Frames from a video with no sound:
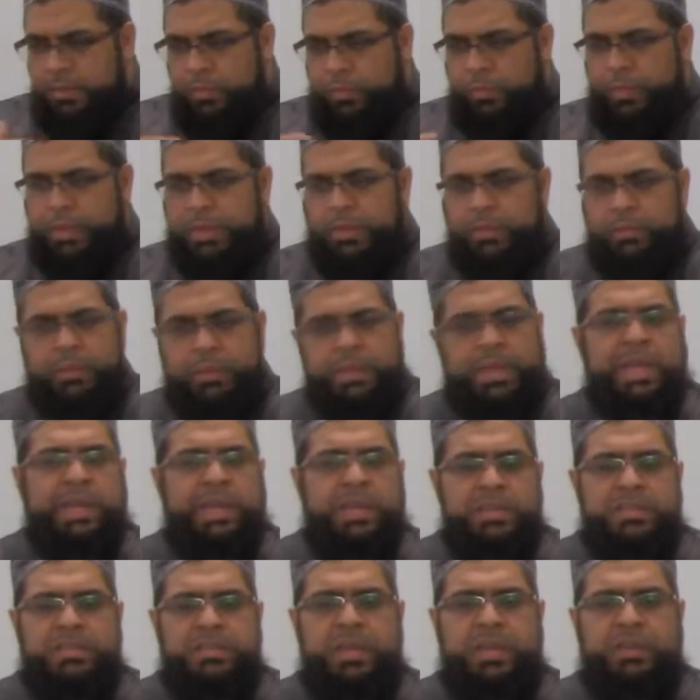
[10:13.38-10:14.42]
we get
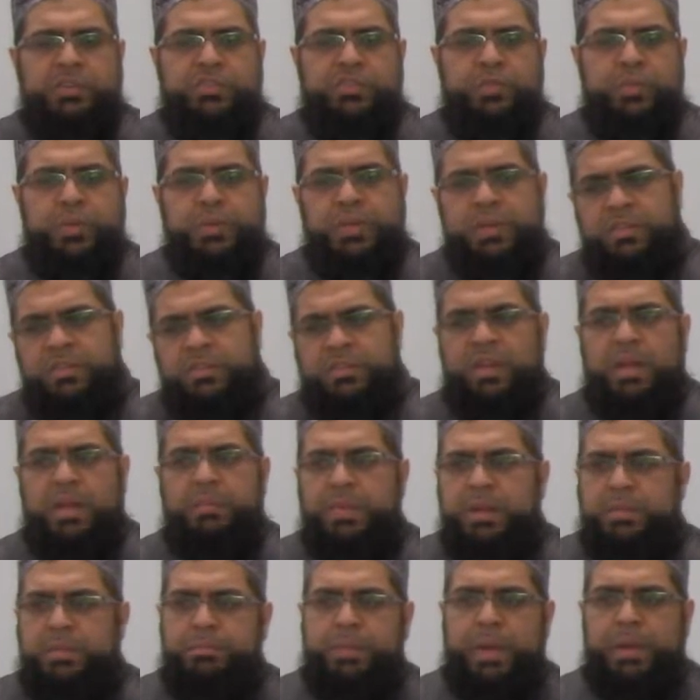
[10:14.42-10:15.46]
in touch with the
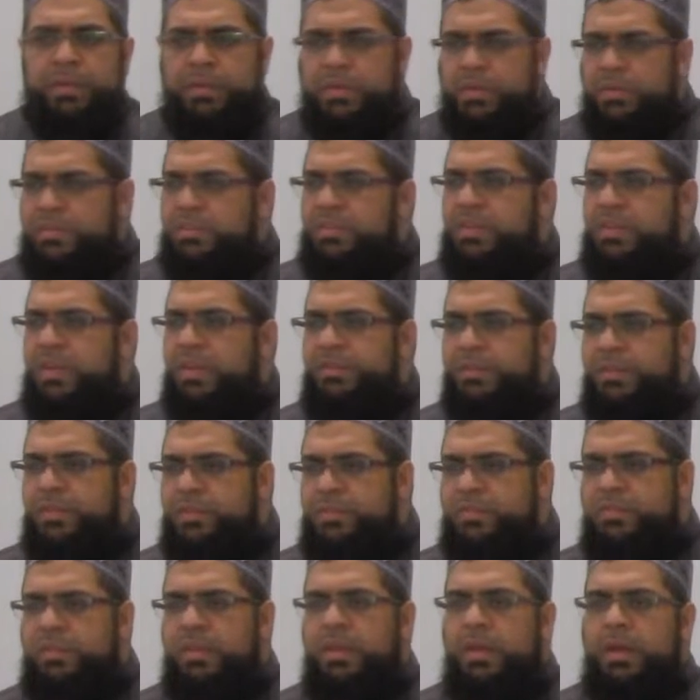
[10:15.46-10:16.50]
Islamic burial
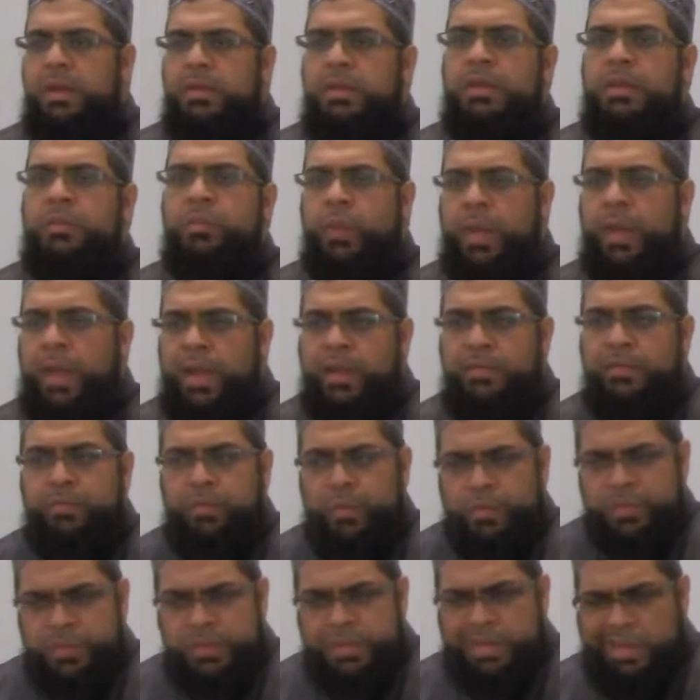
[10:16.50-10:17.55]
service that we
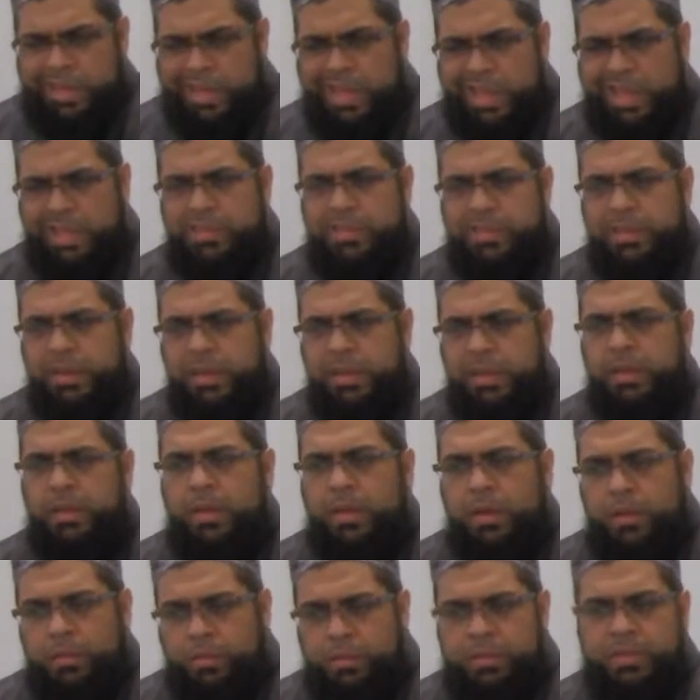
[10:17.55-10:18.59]
have within Keighley,
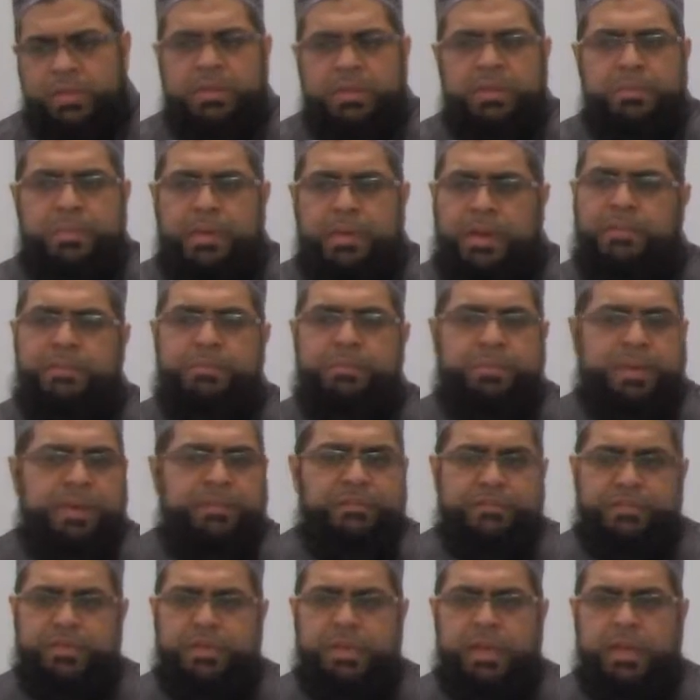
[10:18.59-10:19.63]
within the
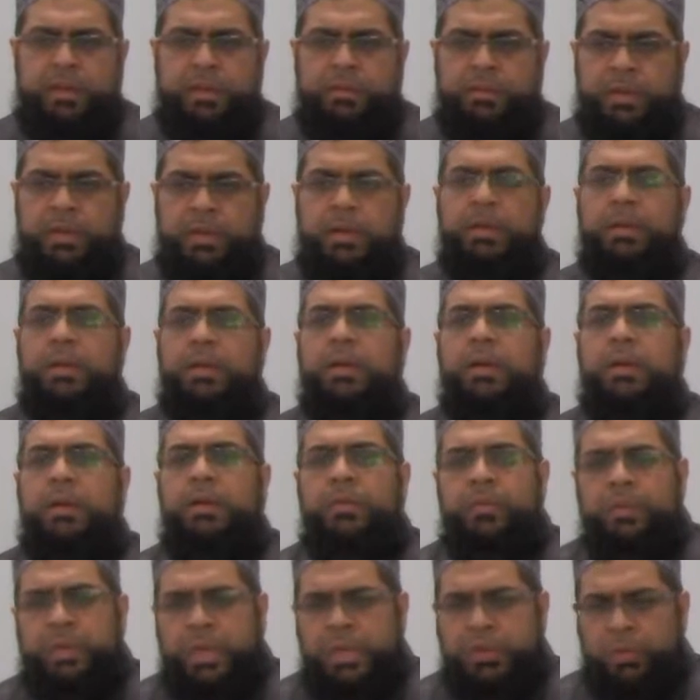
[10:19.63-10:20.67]
Bradford area.
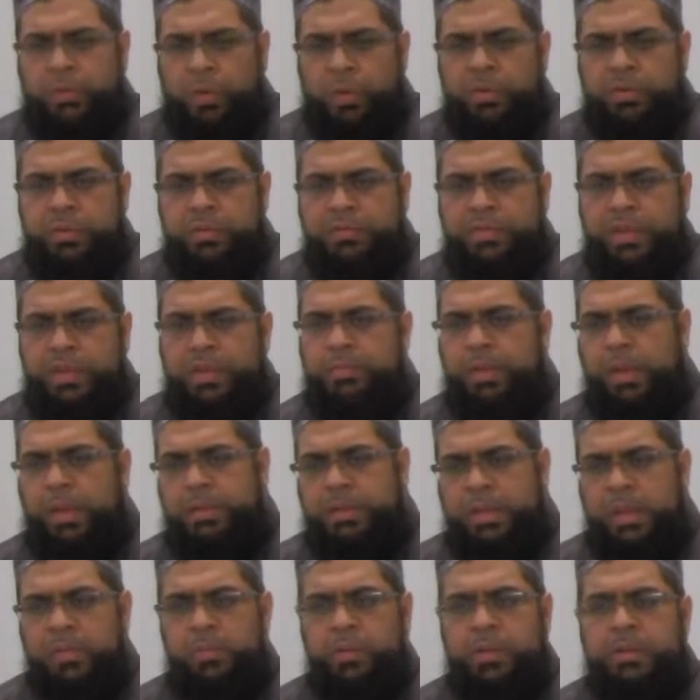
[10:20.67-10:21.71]
We get hold of them and
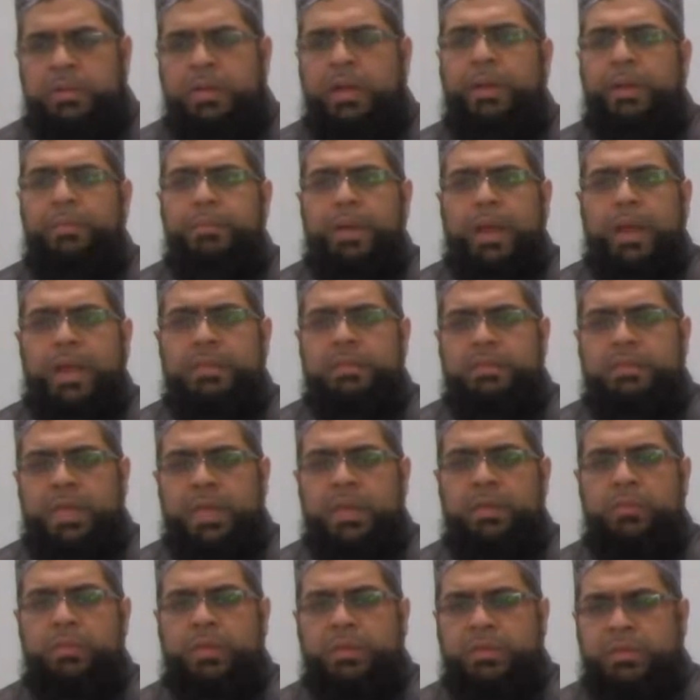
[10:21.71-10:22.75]
they will come and
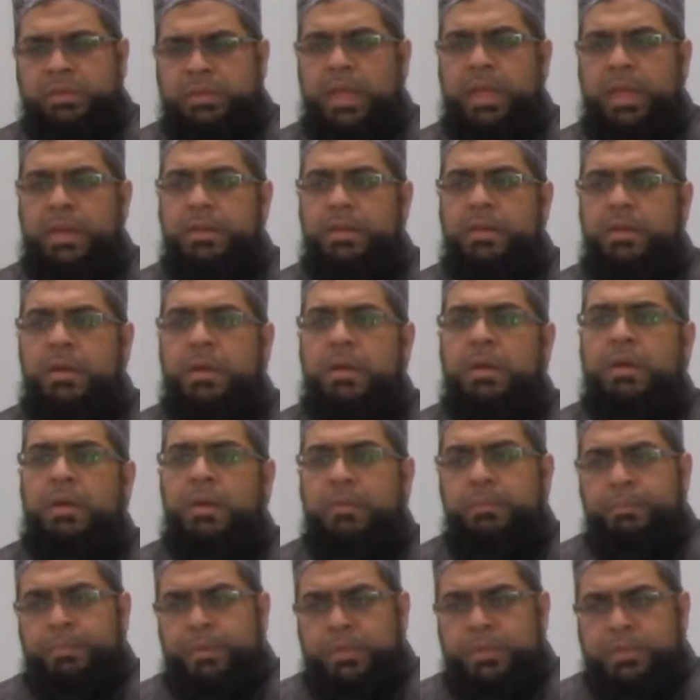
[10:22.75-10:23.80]
they will then
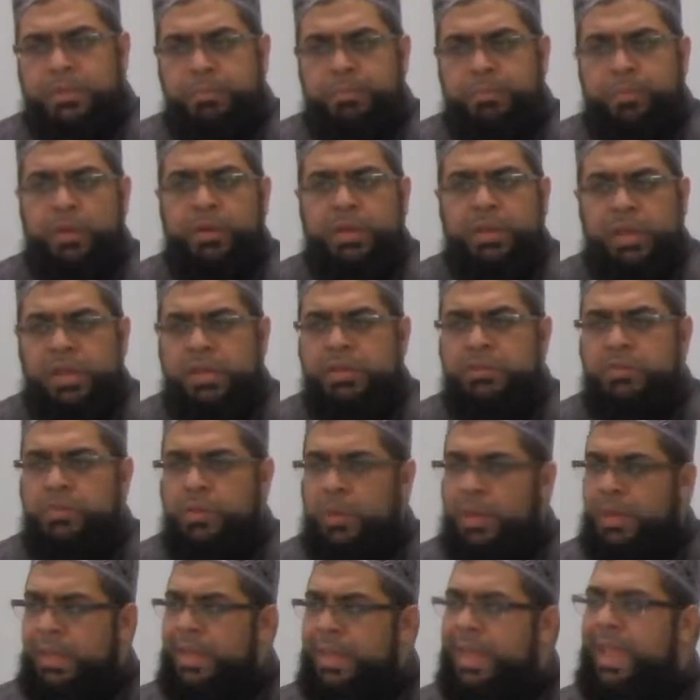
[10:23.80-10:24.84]
put the body into
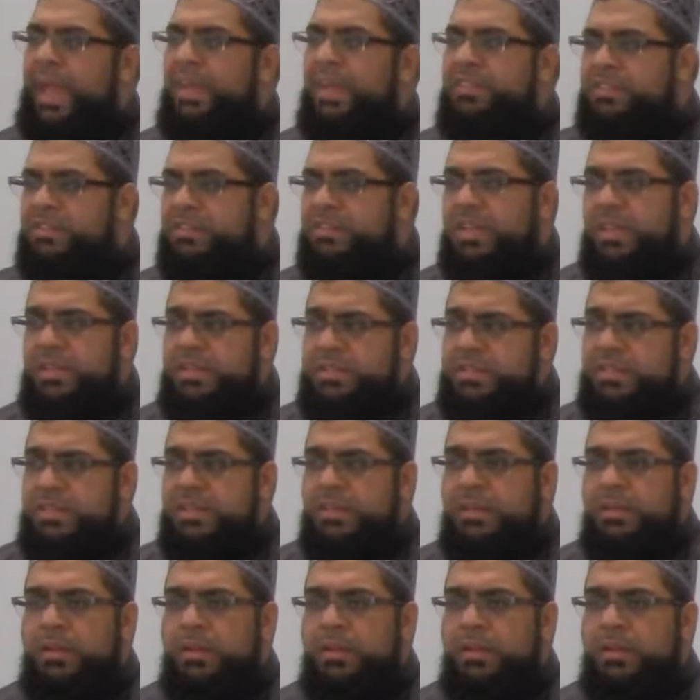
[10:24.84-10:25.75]
a casket